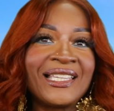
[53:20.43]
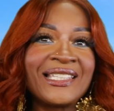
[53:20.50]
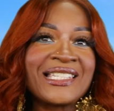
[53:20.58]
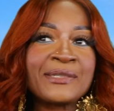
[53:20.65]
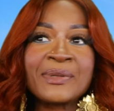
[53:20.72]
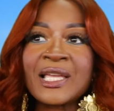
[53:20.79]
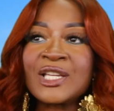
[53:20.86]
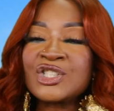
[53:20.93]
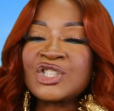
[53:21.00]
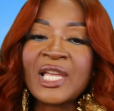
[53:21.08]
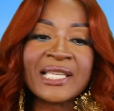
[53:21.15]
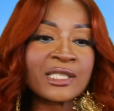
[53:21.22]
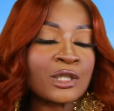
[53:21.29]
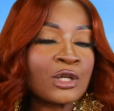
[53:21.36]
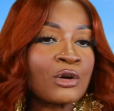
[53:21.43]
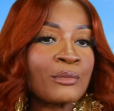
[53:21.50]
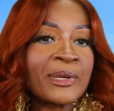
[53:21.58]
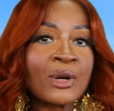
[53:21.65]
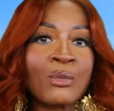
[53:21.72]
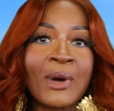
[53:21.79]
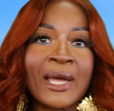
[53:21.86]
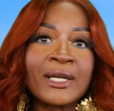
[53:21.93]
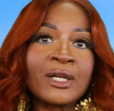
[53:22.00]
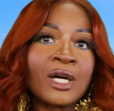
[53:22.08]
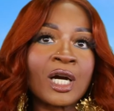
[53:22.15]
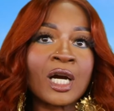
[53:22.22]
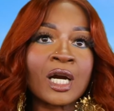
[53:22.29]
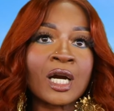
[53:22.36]
Just because she has a little bit of weight
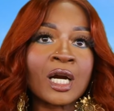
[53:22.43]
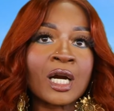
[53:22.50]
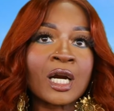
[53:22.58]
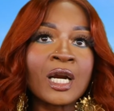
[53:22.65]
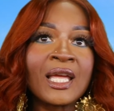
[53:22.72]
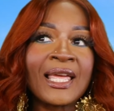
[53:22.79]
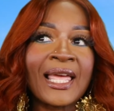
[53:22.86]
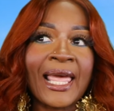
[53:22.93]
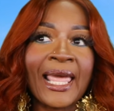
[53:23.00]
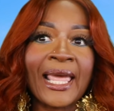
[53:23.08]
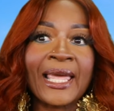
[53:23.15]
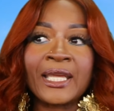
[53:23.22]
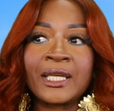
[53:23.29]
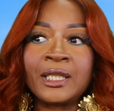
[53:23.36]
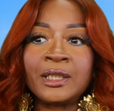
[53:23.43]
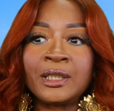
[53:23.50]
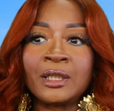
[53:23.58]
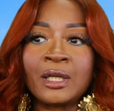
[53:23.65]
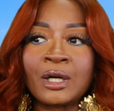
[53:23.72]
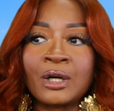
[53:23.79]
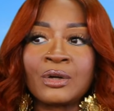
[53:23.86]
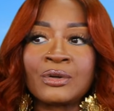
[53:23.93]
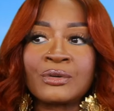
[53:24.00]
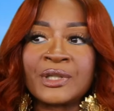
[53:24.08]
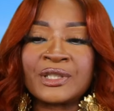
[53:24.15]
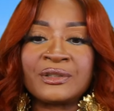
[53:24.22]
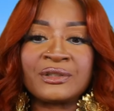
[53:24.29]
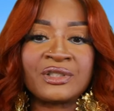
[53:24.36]
on her and, you know,
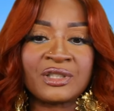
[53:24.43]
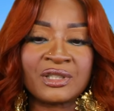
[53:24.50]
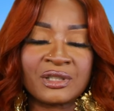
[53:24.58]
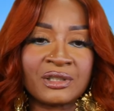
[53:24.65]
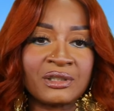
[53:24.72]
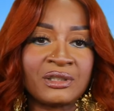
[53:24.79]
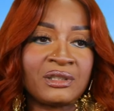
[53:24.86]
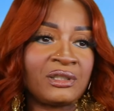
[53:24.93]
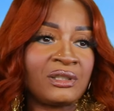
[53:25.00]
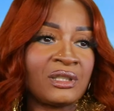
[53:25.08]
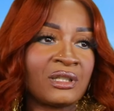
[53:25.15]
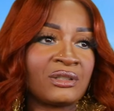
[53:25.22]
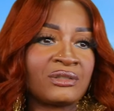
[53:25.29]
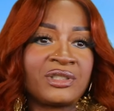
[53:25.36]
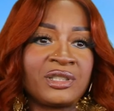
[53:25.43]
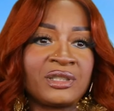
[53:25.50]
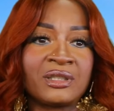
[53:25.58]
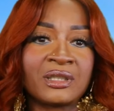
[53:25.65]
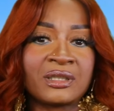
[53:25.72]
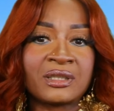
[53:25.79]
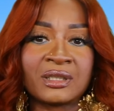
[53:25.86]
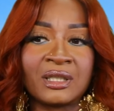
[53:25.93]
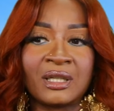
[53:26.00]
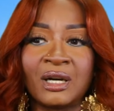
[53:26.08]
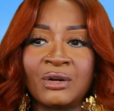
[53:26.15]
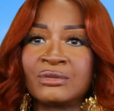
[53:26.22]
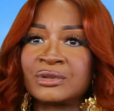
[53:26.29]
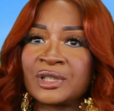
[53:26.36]
she looks
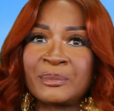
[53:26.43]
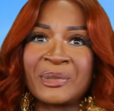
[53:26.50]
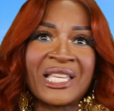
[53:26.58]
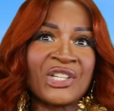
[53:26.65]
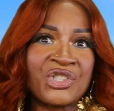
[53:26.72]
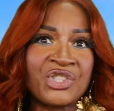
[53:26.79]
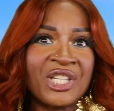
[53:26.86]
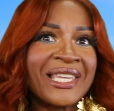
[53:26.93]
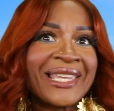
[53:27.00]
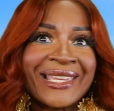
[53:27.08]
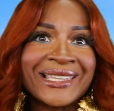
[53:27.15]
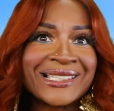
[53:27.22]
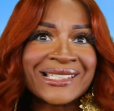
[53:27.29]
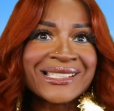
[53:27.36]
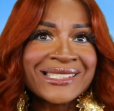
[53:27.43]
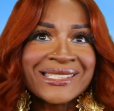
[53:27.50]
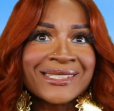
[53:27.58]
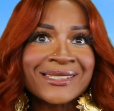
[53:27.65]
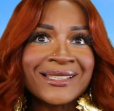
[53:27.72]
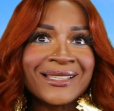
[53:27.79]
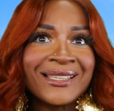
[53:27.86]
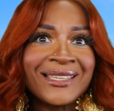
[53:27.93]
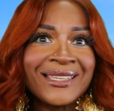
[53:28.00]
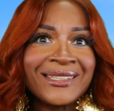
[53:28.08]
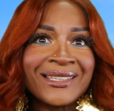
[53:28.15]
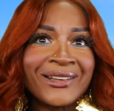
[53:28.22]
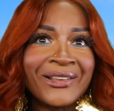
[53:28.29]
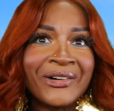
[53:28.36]
older, because she is,
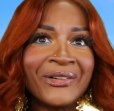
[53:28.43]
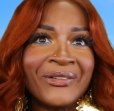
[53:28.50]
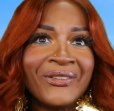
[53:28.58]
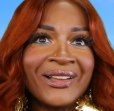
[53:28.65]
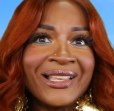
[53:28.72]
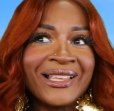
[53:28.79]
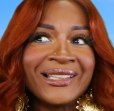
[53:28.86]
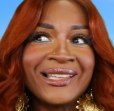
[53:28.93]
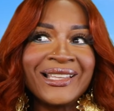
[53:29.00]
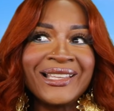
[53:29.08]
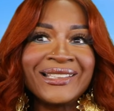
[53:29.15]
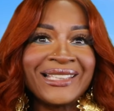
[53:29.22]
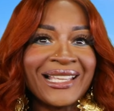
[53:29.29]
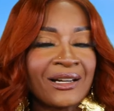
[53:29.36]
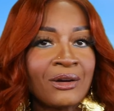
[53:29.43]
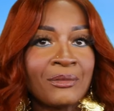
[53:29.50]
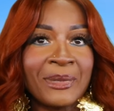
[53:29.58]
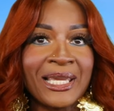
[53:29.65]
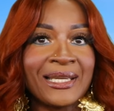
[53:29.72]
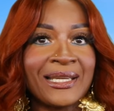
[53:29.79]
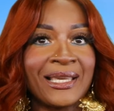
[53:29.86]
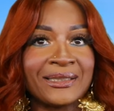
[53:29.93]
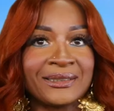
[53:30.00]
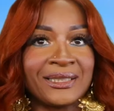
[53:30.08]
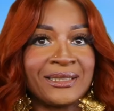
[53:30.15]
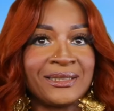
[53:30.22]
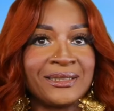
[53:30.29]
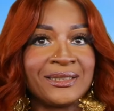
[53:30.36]
you know. That don't mean
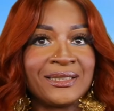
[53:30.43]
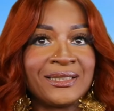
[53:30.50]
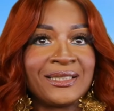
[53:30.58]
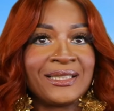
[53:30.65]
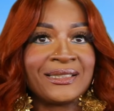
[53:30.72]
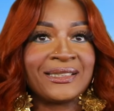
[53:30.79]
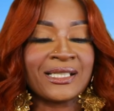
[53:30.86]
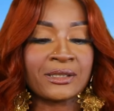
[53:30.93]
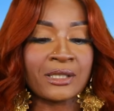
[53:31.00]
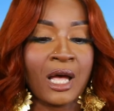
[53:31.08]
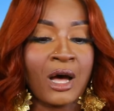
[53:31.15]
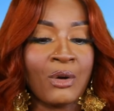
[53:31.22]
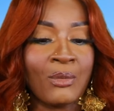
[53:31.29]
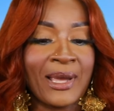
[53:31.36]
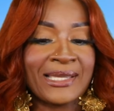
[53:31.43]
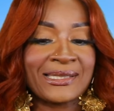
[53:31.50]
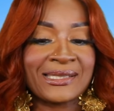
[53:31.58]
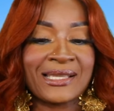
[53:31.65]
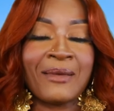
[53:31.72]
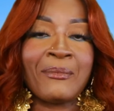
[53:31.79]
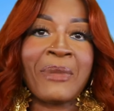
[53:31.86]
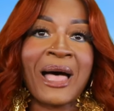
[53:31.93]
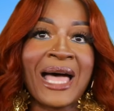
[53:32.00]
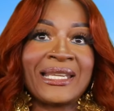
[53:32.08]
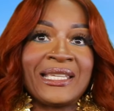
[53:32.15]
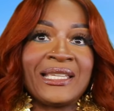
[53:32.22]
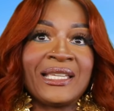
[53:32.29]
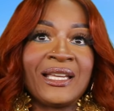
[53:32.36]
nothing. There's always
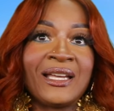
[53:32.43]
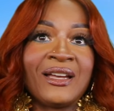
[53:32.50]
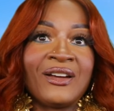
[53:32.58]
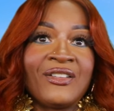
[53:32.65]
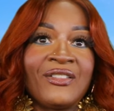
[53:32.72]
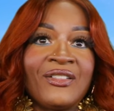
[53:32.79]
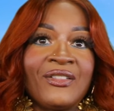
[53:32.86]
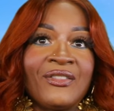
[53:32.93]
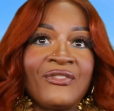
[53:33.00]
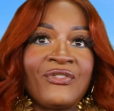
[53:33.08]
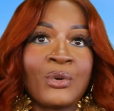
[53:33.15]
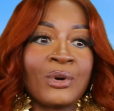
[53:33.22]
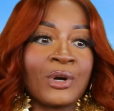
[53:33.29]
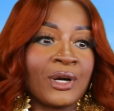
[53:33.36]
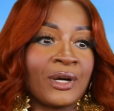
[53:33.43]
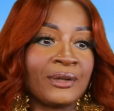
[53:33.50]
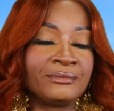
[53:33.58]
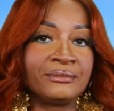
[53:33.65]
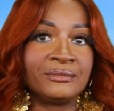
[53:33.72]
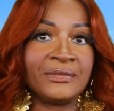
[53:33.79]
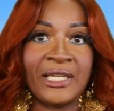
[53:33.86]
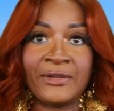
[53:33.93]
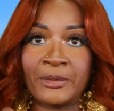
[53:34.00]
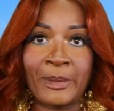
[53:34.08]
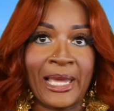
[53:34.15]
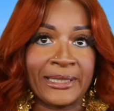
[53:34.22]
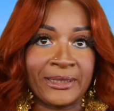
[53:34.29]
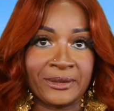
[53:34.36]
somebody for
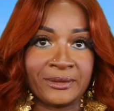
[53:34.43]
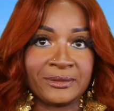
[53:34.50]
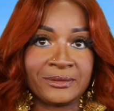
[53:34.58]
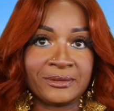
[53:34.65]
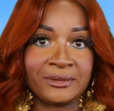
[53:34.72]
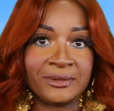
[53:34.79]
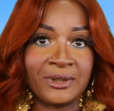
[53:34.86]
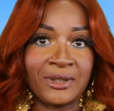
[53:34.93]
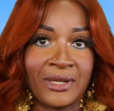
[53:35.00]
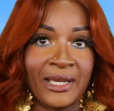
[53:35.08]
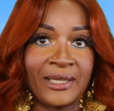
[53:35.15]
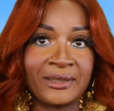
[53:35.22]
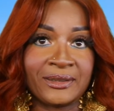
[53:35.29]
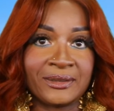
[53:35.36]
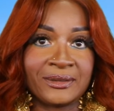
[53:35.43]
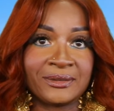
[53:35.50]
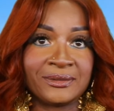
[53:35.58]
everybody, okay?